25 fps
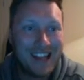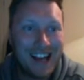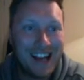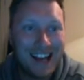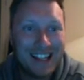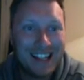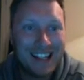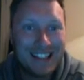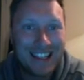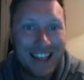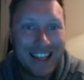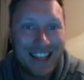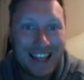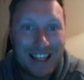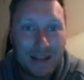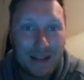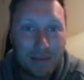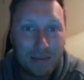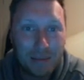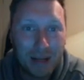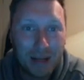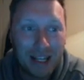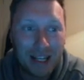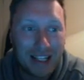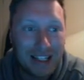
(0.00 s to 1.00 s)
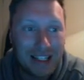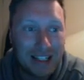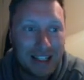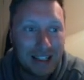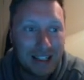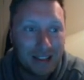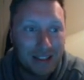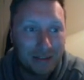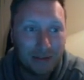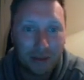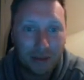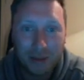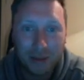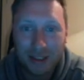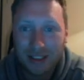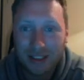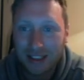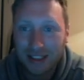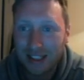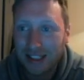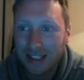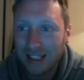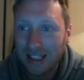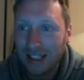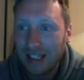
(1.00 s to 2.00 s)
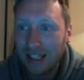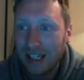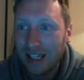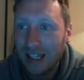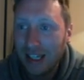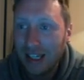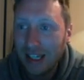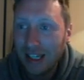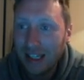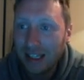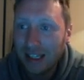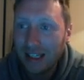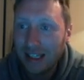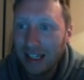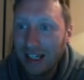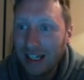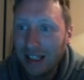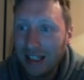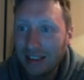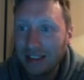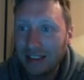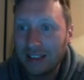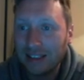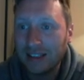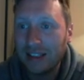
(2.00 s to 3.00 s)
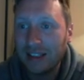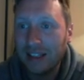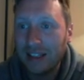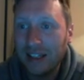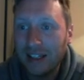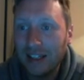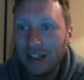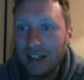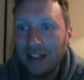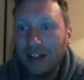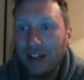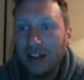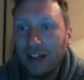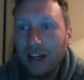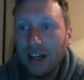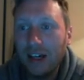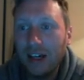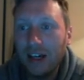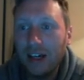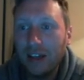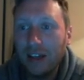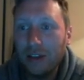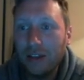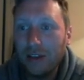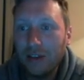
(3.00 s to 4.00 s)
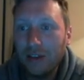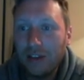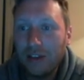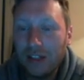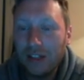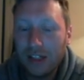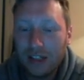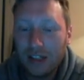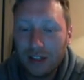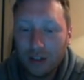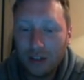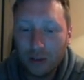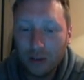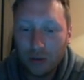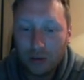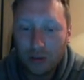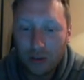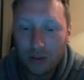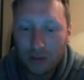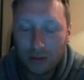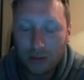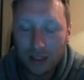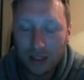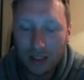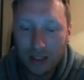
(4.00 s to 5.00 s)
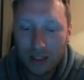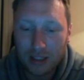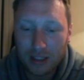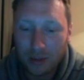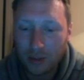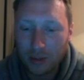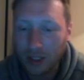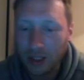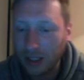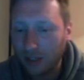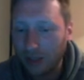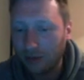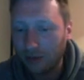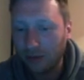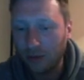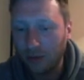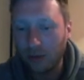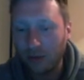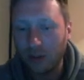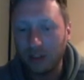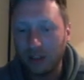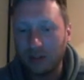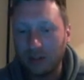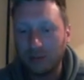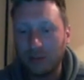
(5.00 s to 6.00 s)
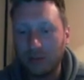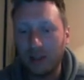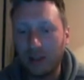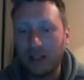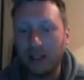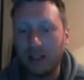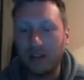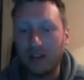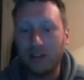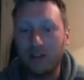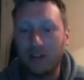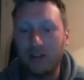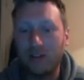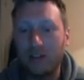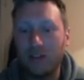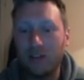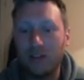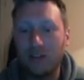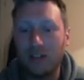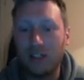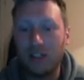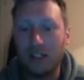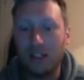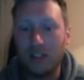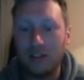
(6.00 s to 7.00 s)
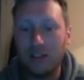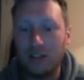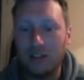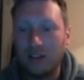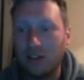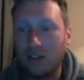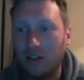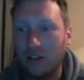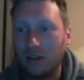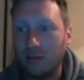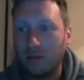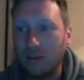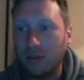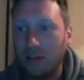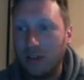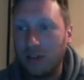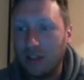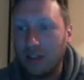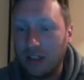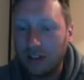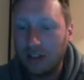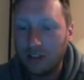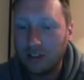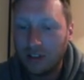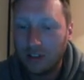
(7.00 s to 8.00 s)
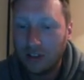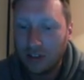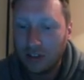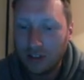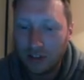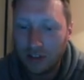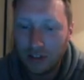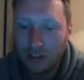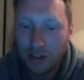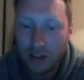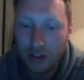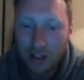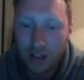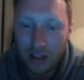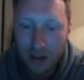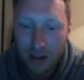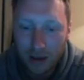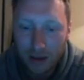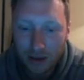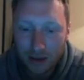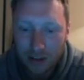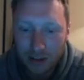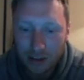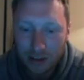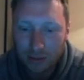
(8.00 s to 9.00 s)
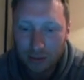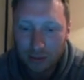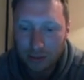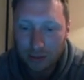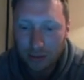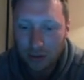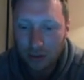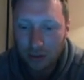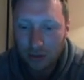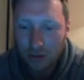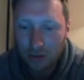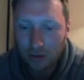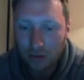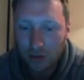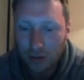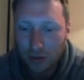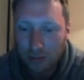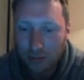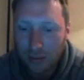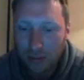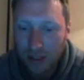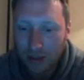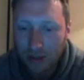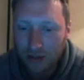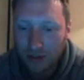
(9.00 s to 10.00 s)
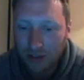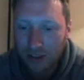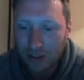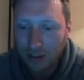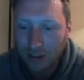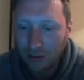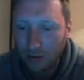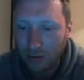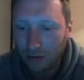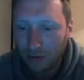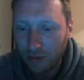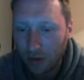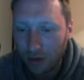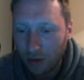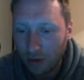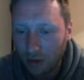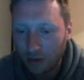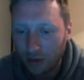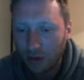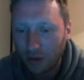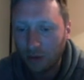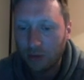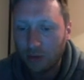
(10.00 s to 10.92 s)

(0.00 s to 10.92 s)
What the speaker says: Has he played for Man City? He has. 13.25 million he went there for, and he's played 13 starts, 9 substitute appearances with 5